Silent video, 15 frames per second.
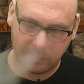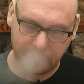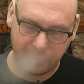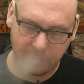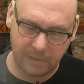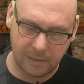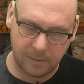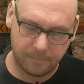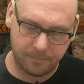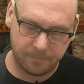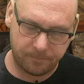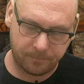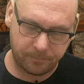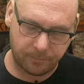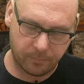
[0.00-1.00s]
Yeah,
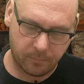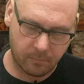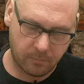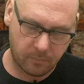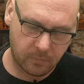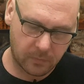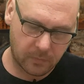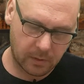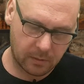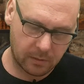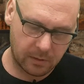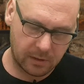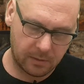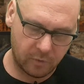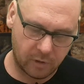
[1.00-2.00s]

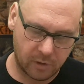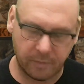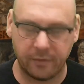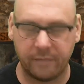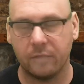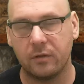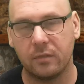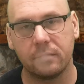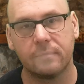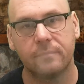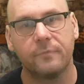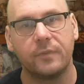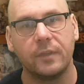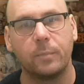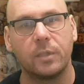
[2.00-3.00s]
I'm not a mouth to lung
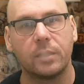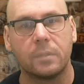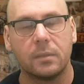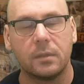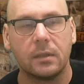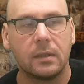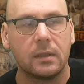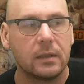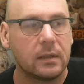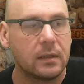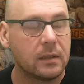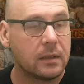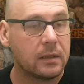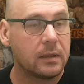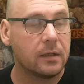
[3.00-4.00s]
vaper.
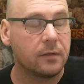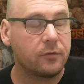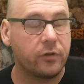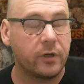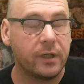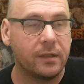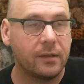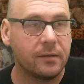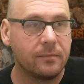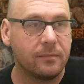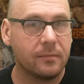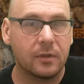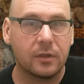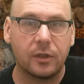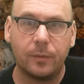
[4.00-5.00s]
I've tried it
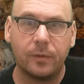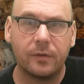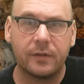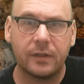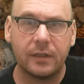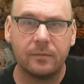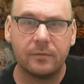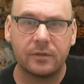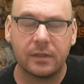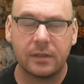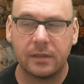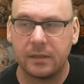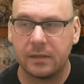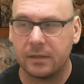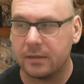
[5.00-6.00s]
a couple of times
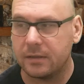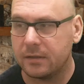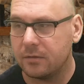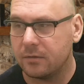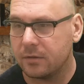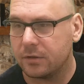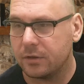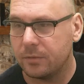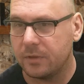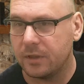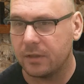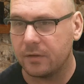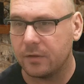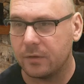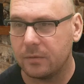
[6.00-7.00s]
and it did not suit me
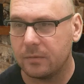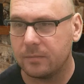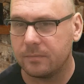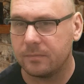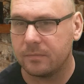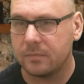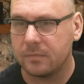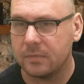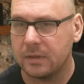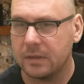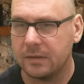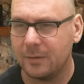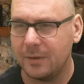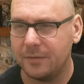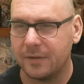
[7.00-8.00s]
at all. I
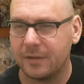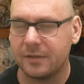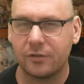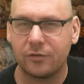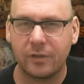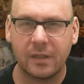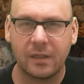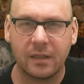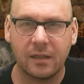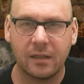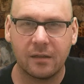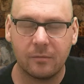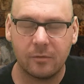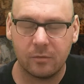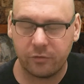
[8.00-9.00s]
quite fancy trying it again.
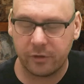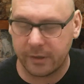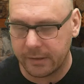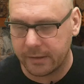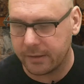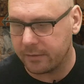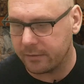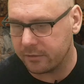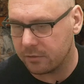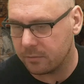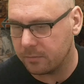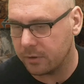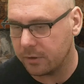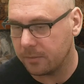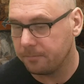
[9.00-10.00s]
I will try it again at some
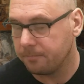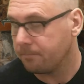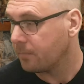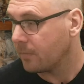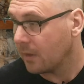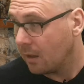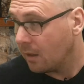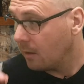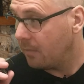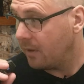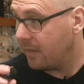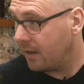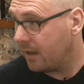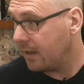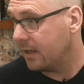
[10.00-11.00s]
point. But
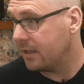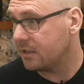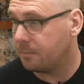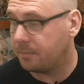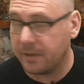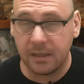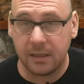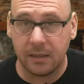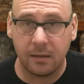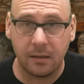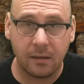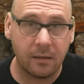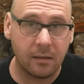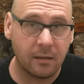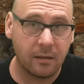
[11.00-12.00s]
that has been
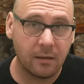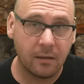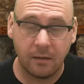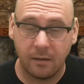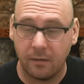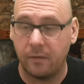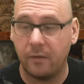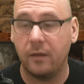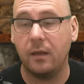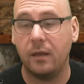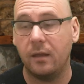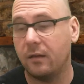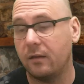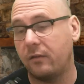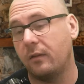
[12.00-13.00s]

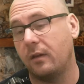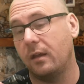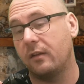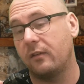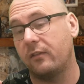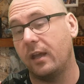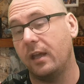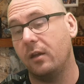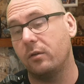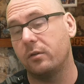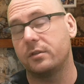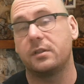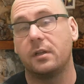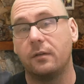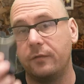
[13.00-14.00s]
the
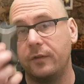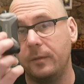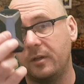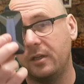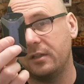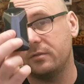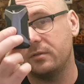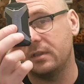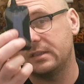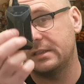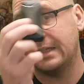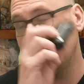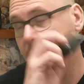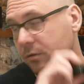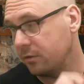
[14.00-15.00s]
Vaporesso
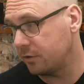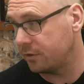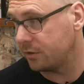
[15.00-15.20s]
XIRON.